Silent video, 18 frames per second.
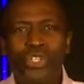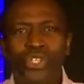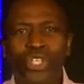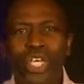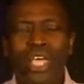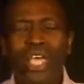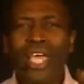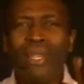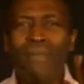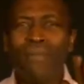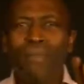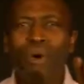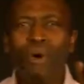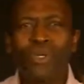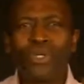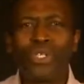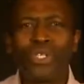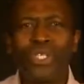see in
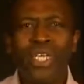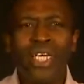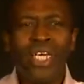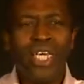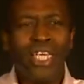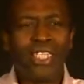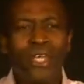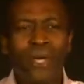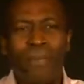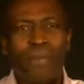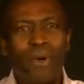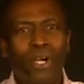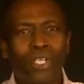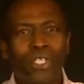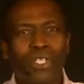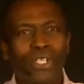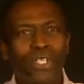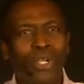Moses is a
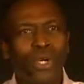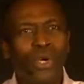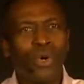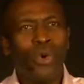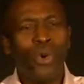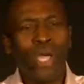person